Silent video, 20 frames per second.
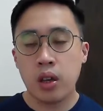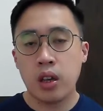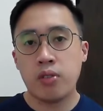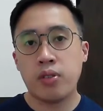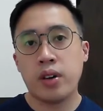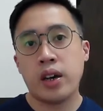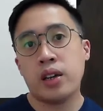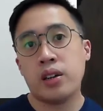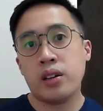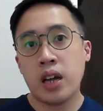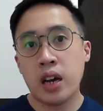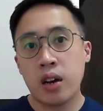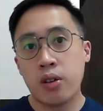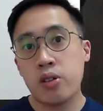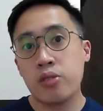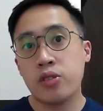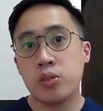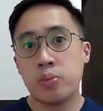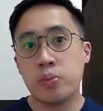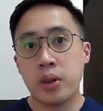If I had an
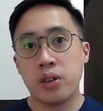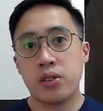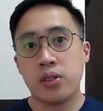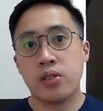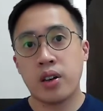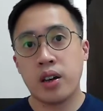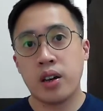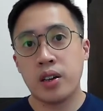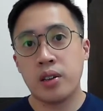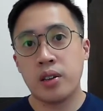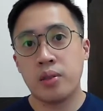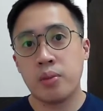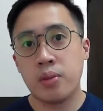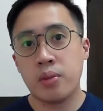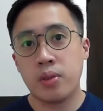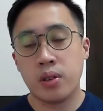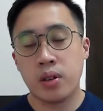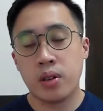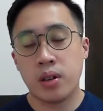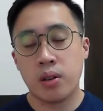hour of spare
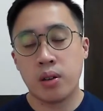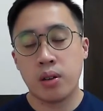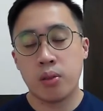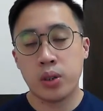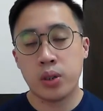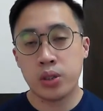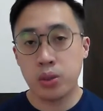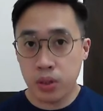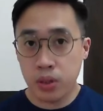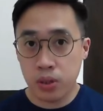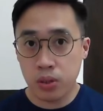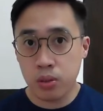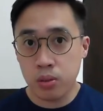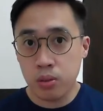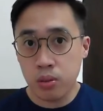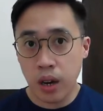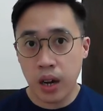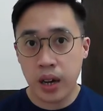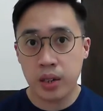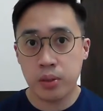time, what do I
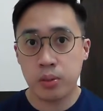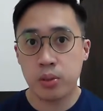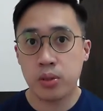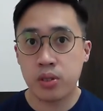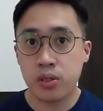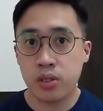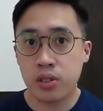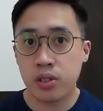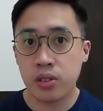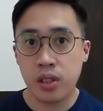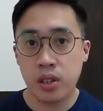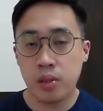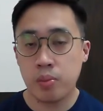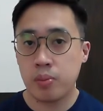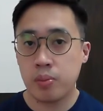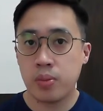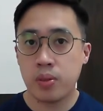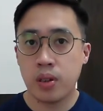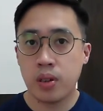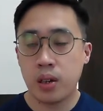do? I would
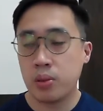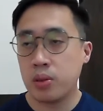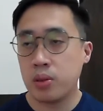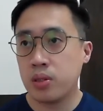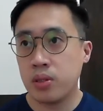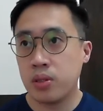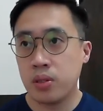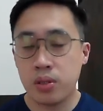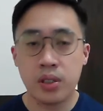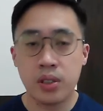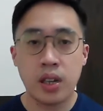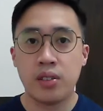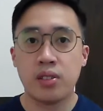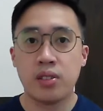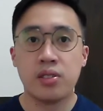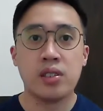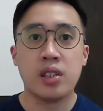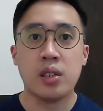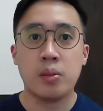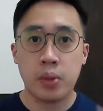sleep. I would use that to
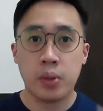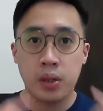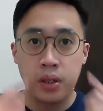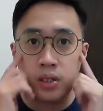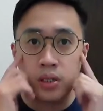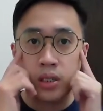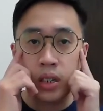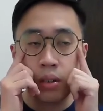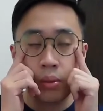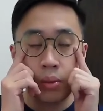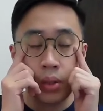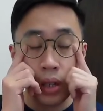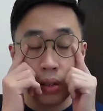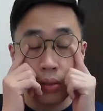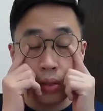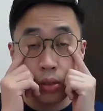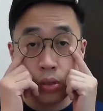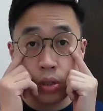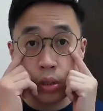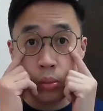sleep because I've been
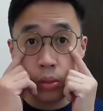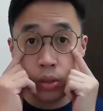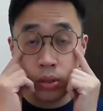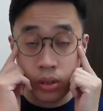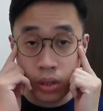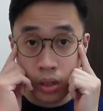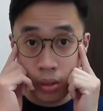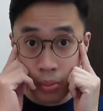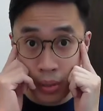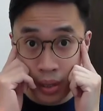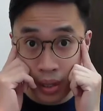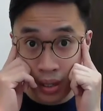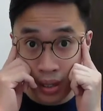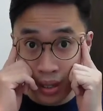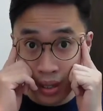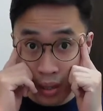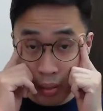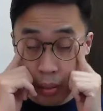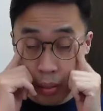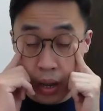having trouble sleeping
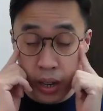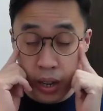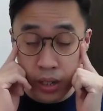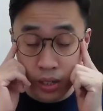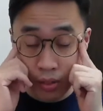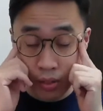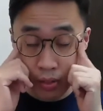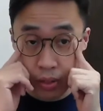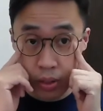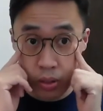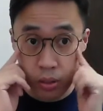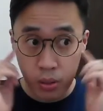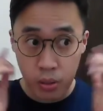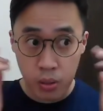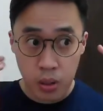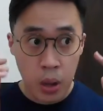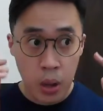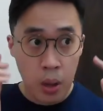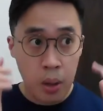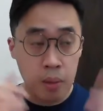in the past
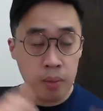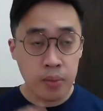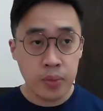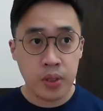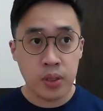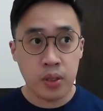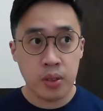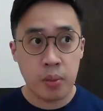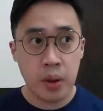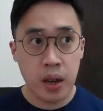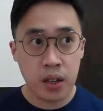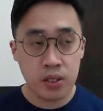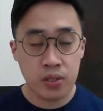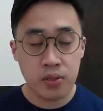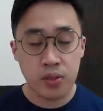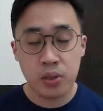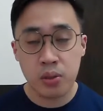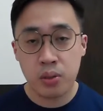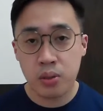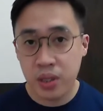few
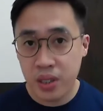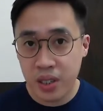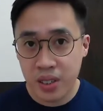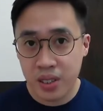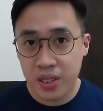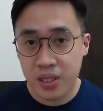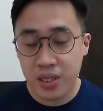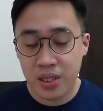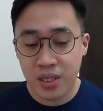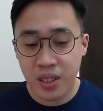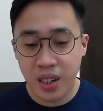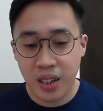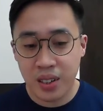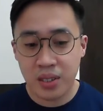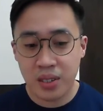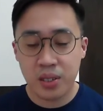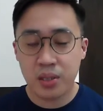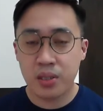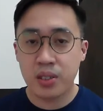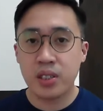weeks. I
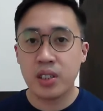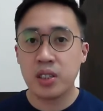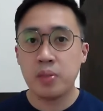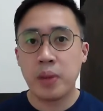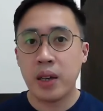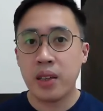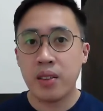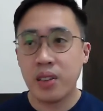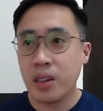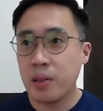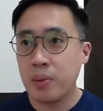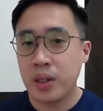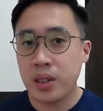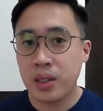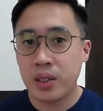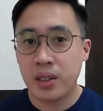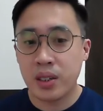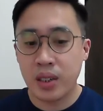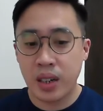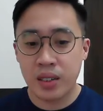don't know, it's this
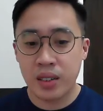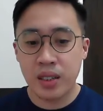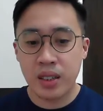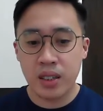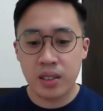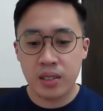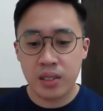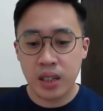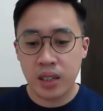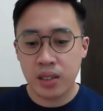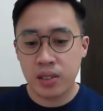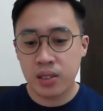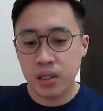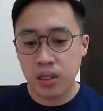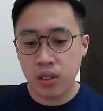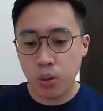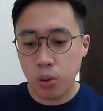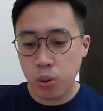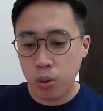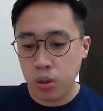pandemic. I think it takes
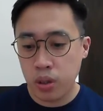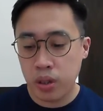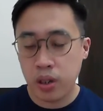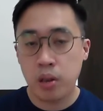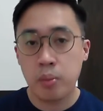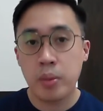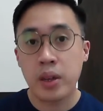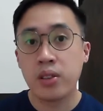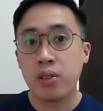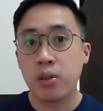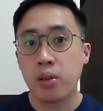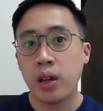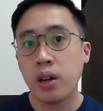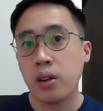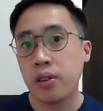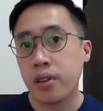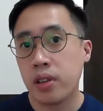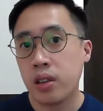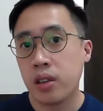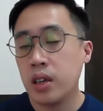a toll on our mental
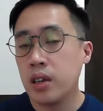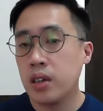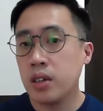health.